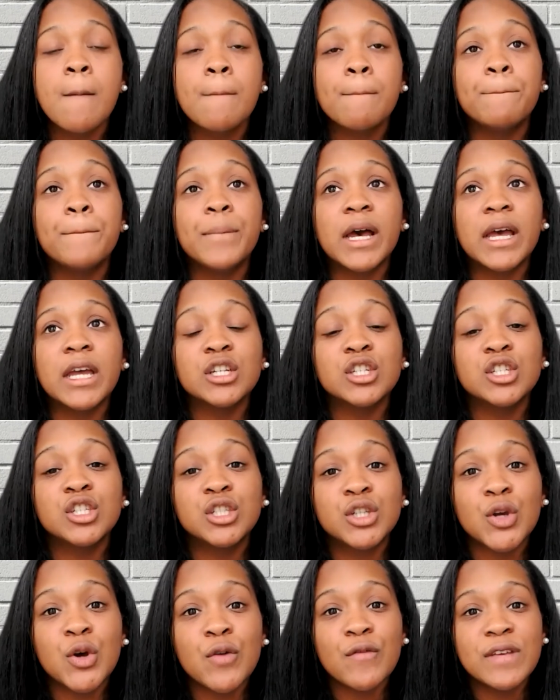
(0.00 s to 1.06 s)
But
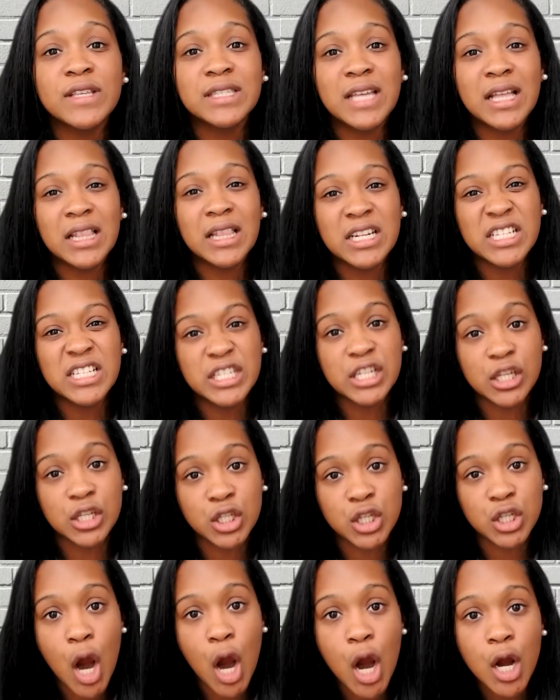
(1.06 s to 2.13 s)
Shuv is telling us to
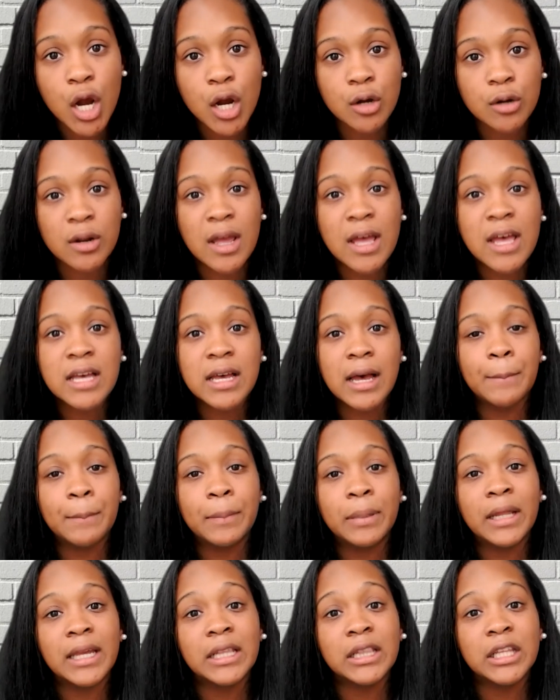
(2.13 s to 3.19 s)
turn,
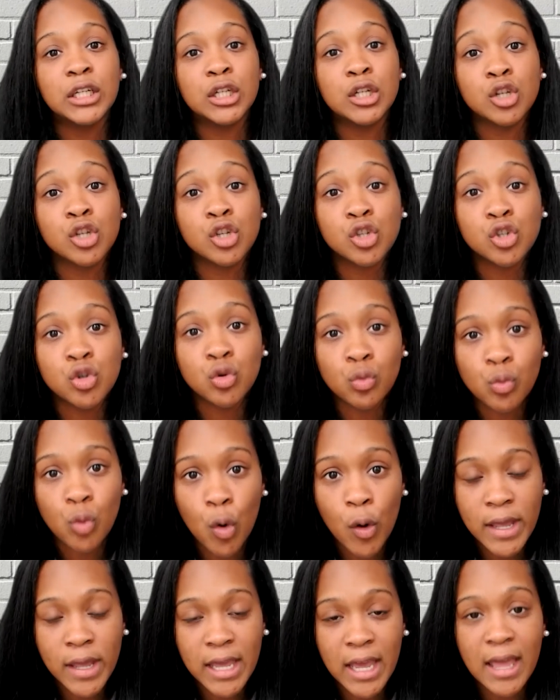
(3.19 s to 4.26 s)
completely
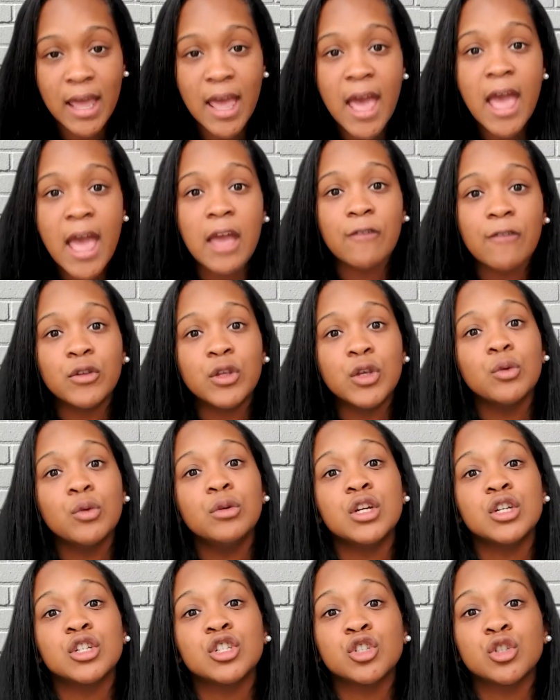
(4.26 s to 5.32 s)
destroy it. If you
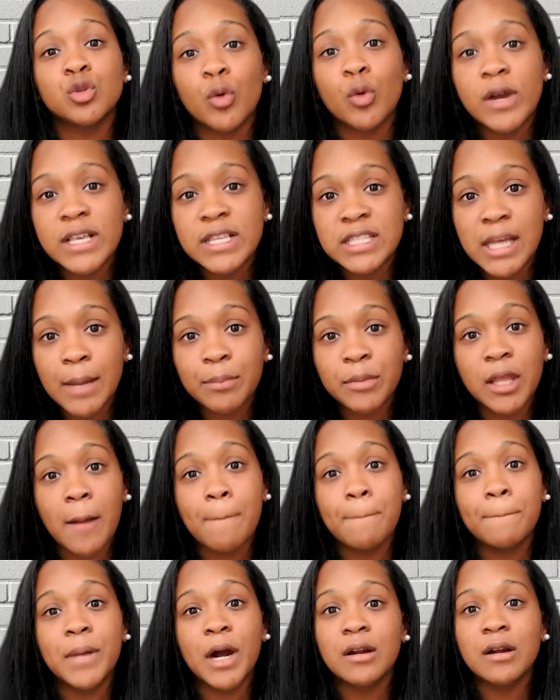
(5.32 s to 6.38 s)
destroy
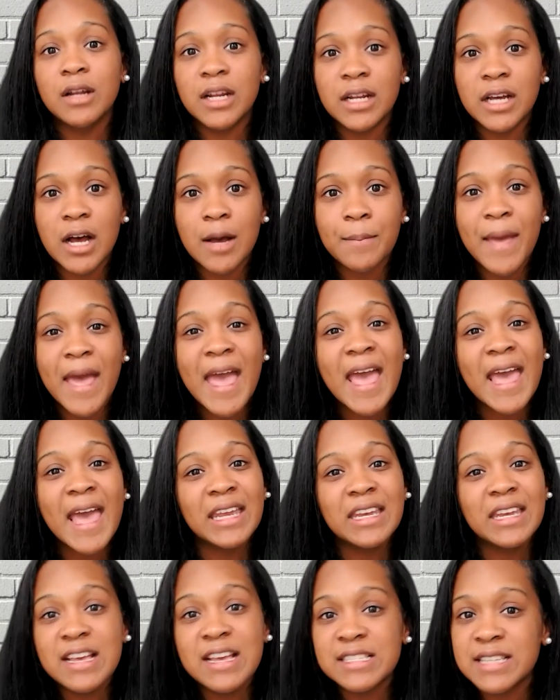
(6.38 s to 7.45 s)
something, burn it up,
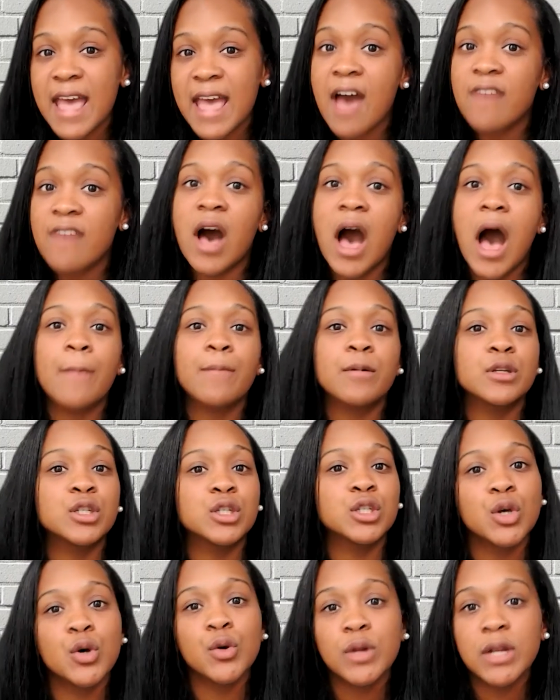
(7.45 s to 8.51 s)
it doesn't have an
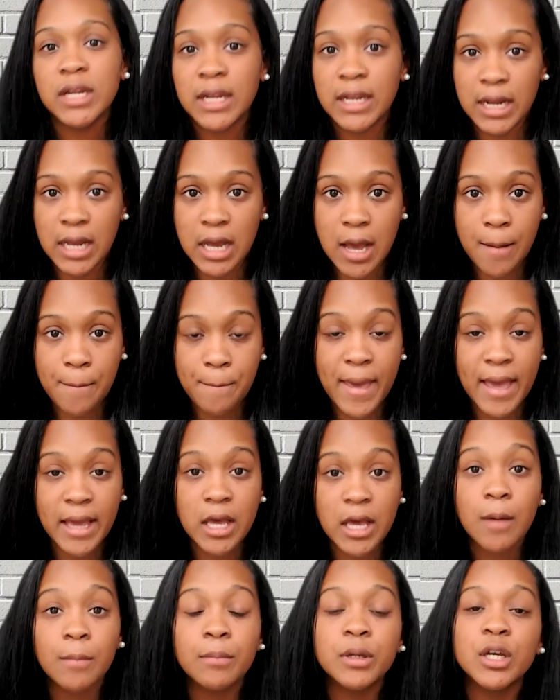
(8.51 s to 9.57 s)
opportunity to come back
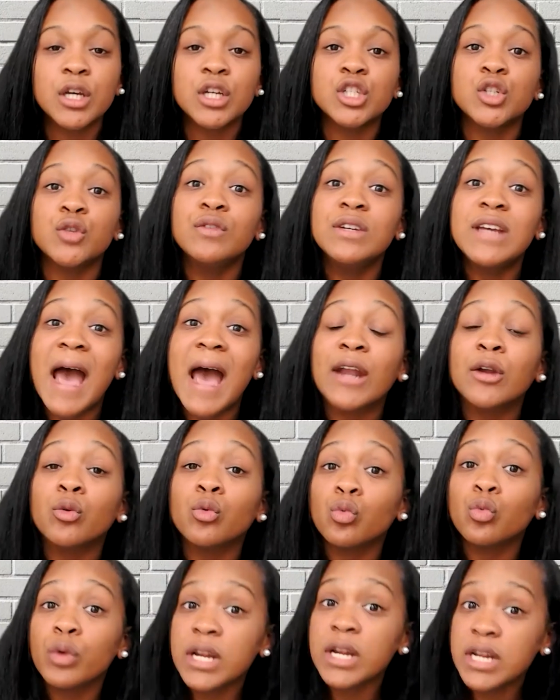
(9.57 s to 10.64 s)
up because you've gotten
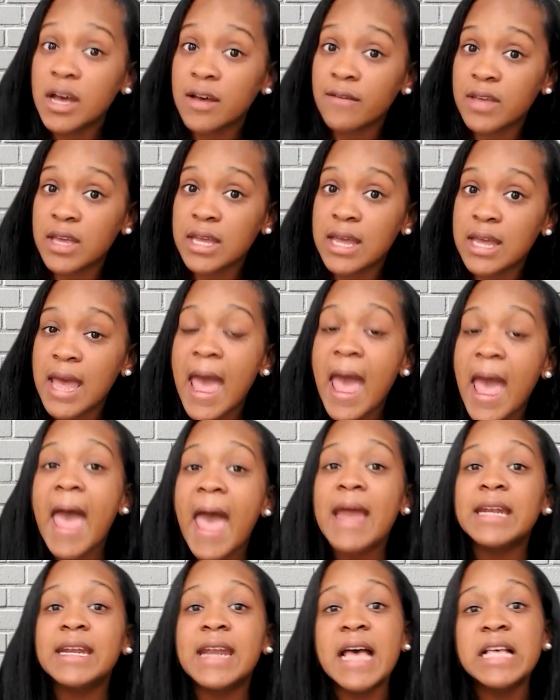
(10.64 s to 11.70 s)
rid of it.
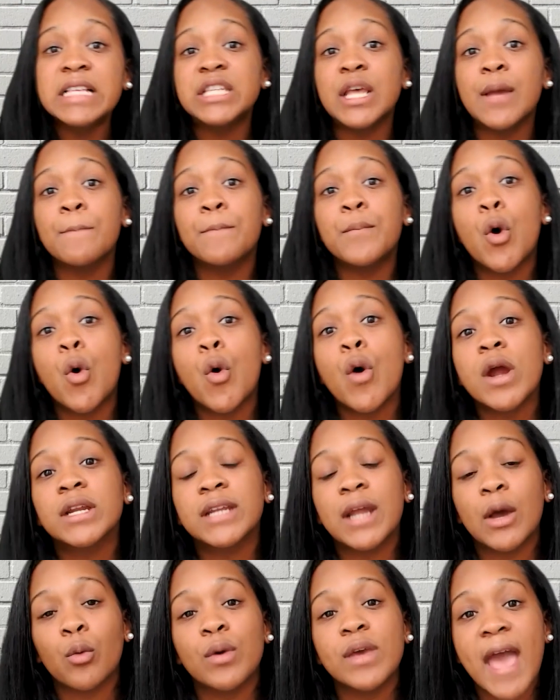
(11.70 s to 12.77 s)
And that's
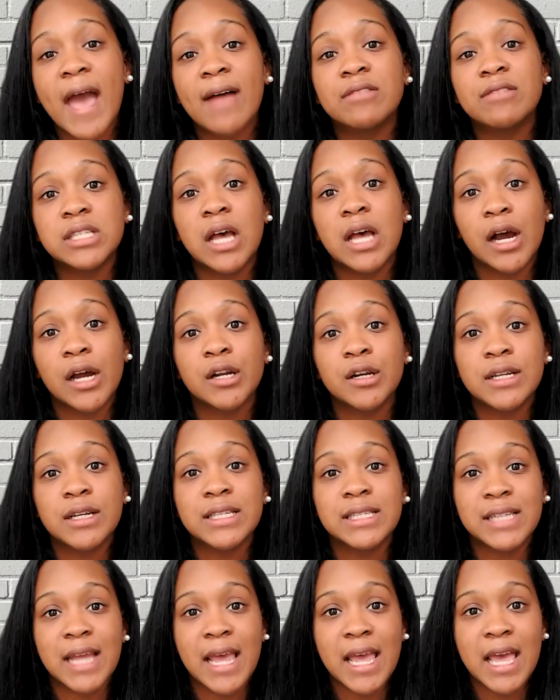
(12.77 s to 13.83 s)
important that we have to
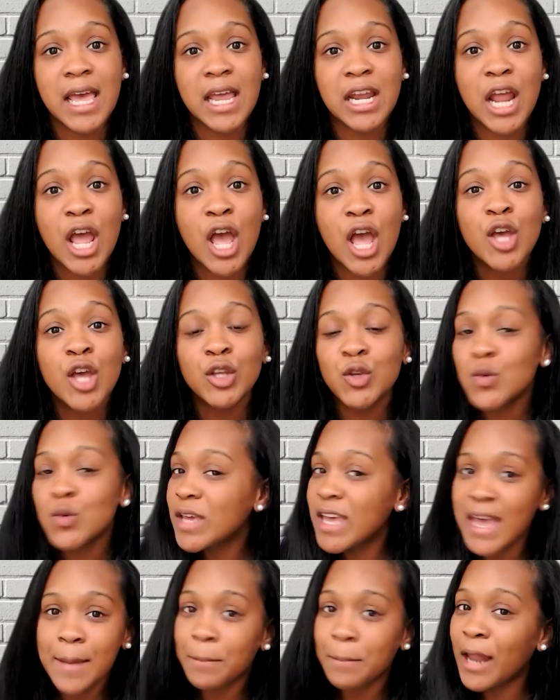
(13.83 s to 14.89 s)
understand you
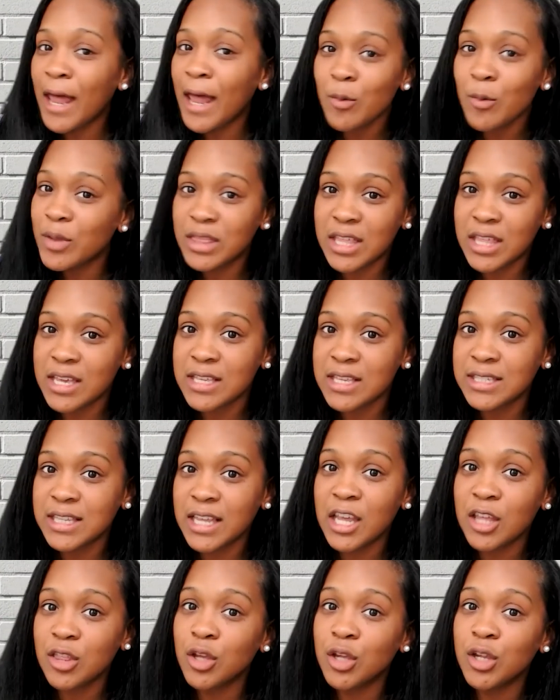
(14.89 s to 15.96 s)
can't play with this.
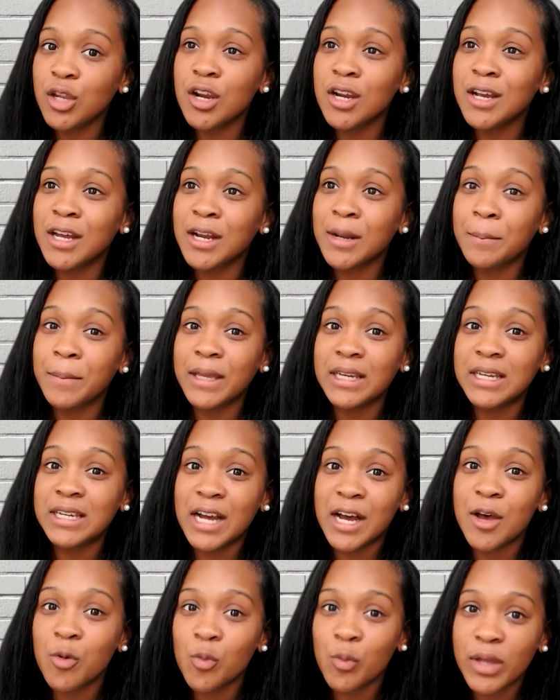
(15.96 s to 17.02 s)
Either you're going to be
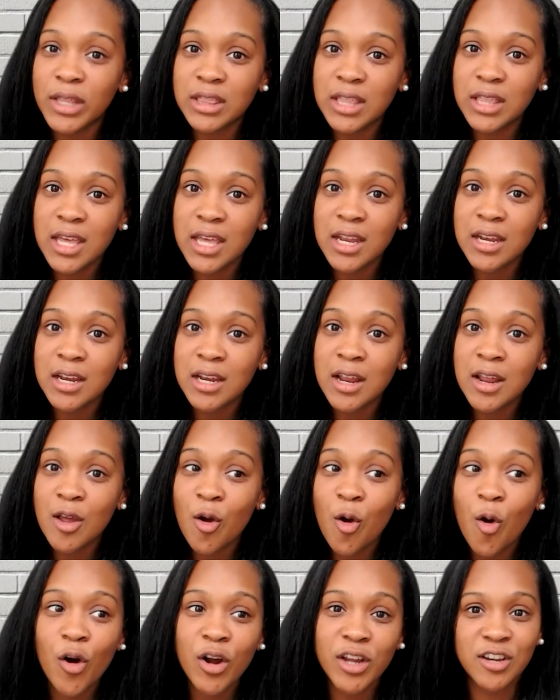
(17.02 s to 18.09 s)
done with it
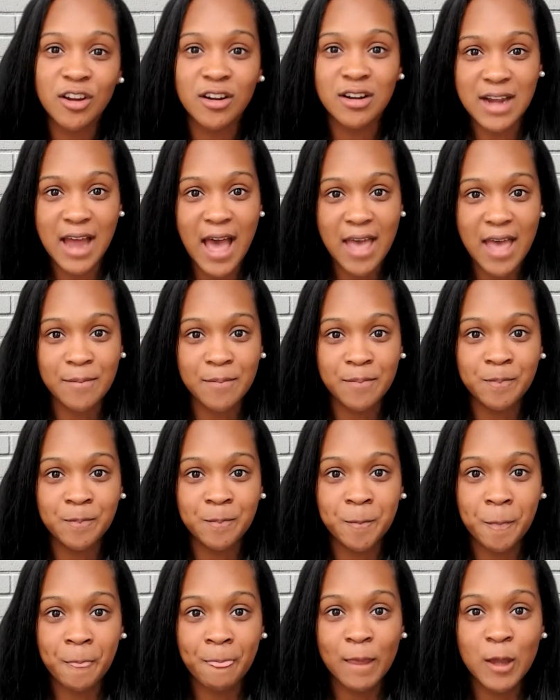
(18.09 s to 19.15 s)
or you're not
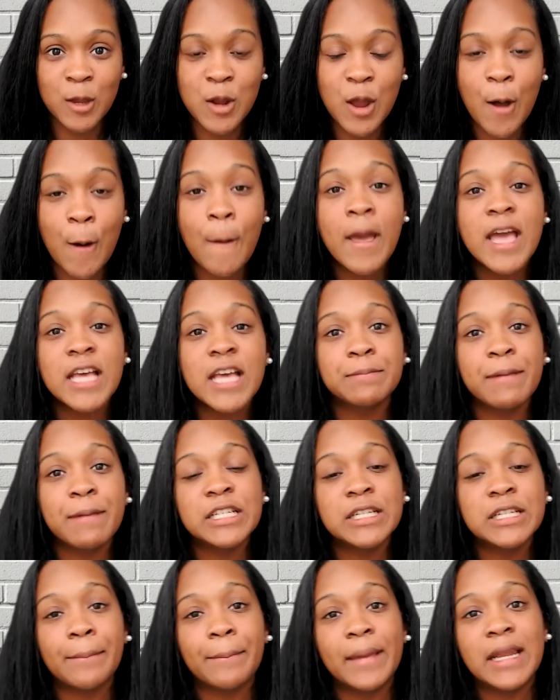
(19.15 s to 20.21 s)
you know
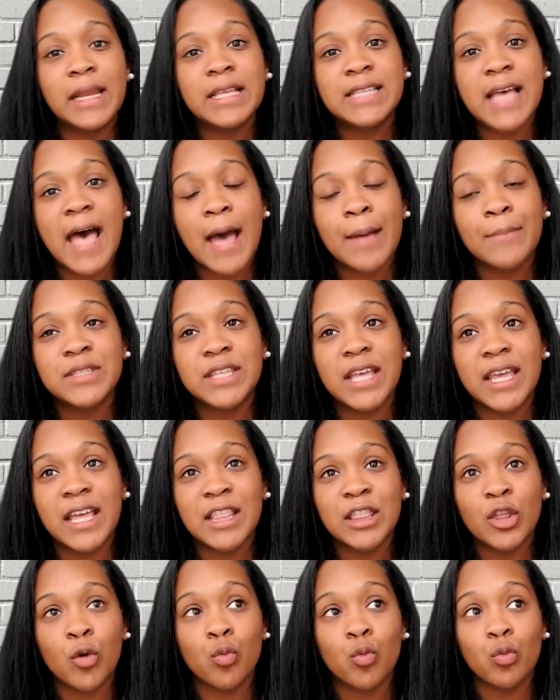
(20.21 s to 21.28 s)
especially many times
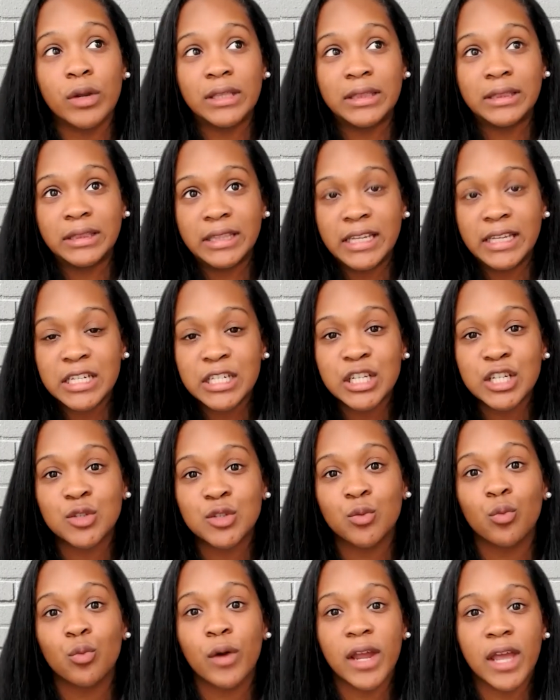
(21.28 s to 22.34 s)
in the religious
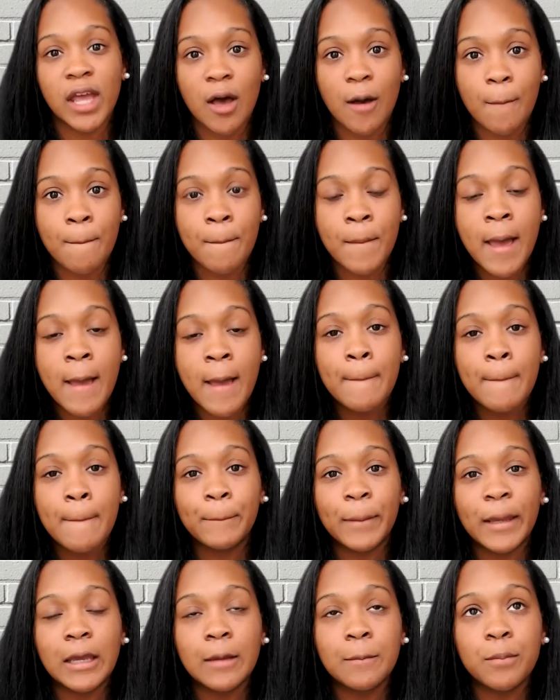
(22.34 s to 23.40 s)
realm
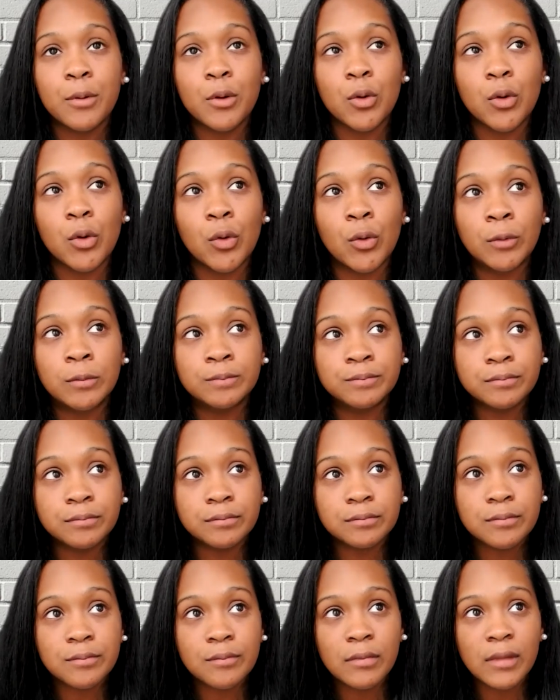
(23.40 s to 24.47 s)
people
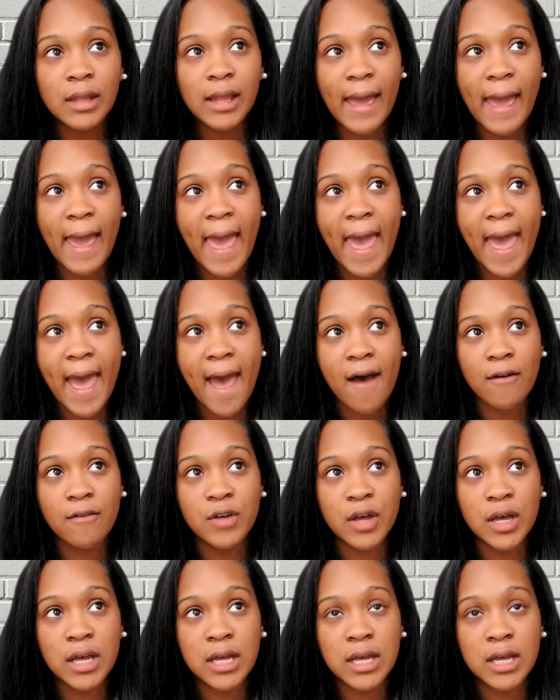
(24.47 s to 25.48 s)
have